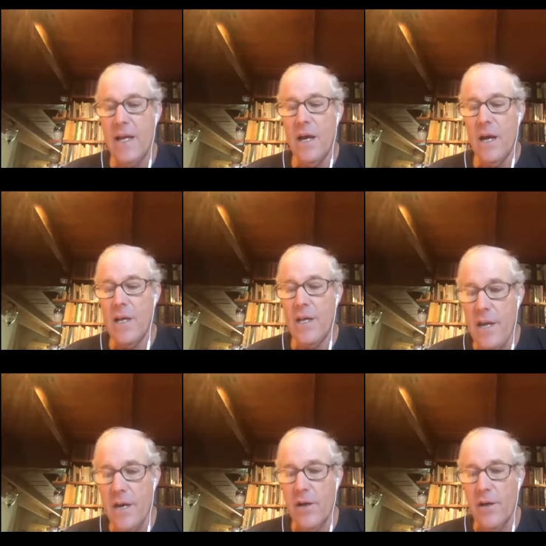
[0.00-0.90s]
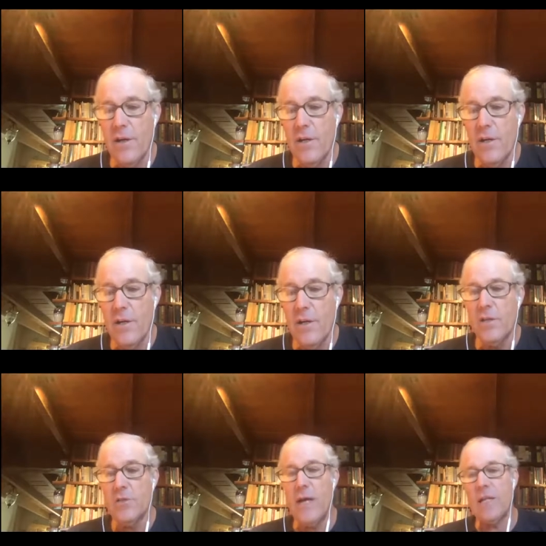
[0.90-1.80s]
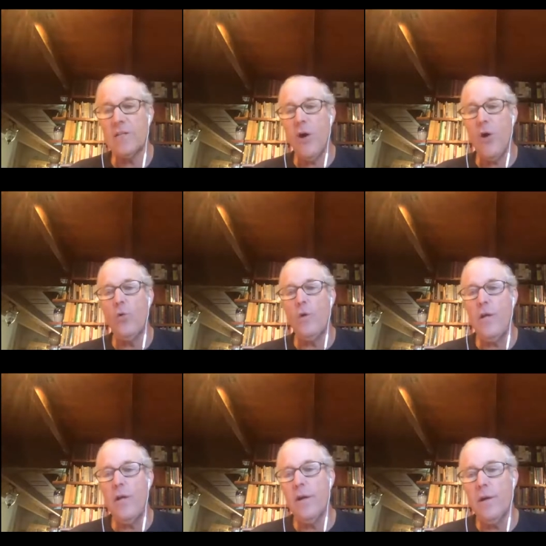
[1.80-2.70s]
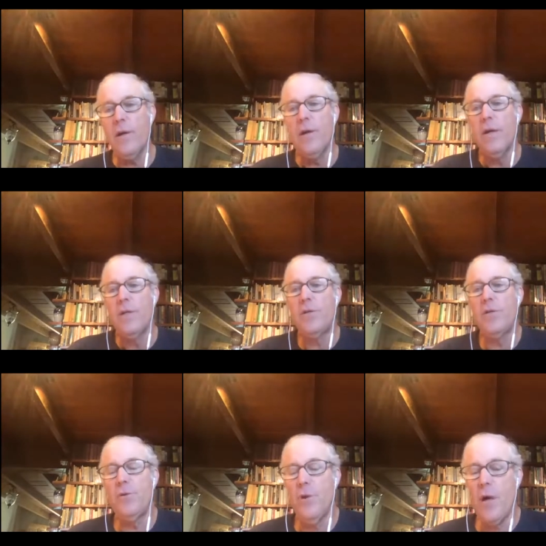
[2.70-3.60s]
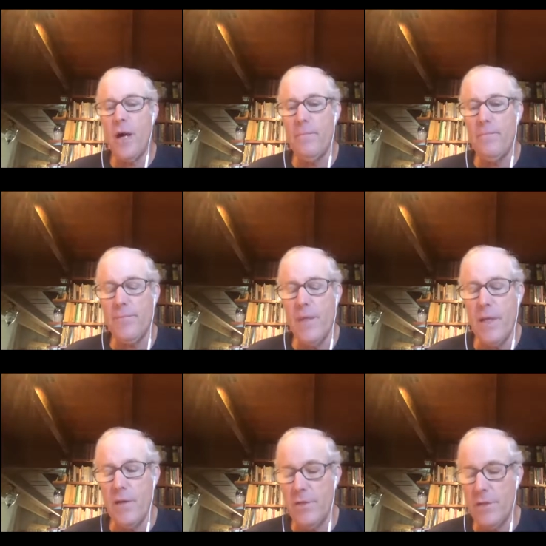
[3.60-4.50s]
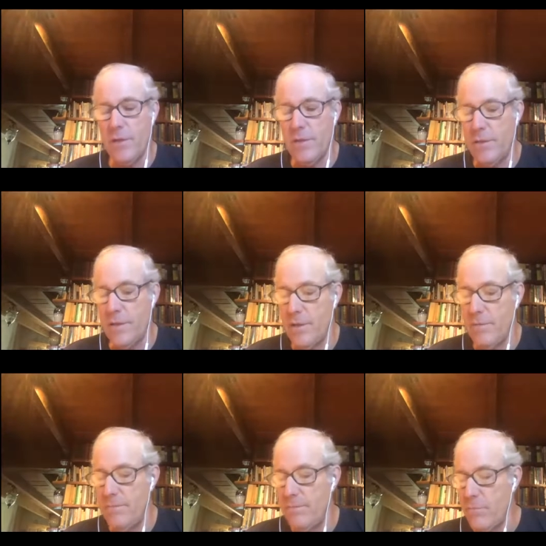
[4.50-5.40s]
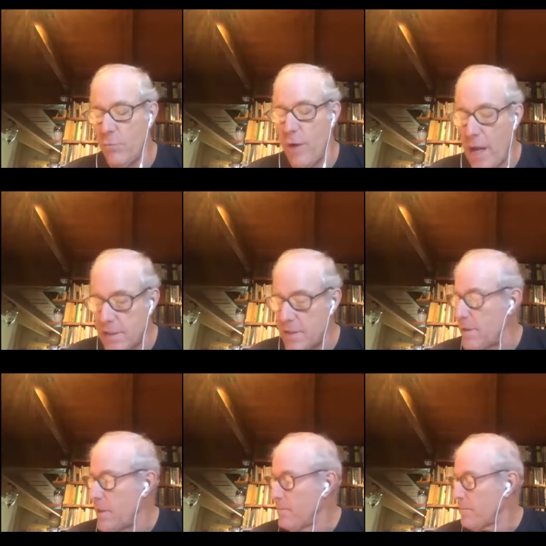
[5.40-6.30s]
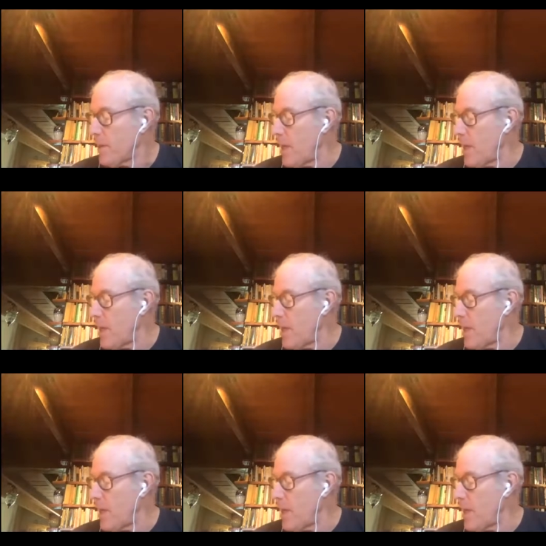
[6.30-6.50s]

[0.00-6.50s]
a year, so it has a whole year to um, you know to to rest uh,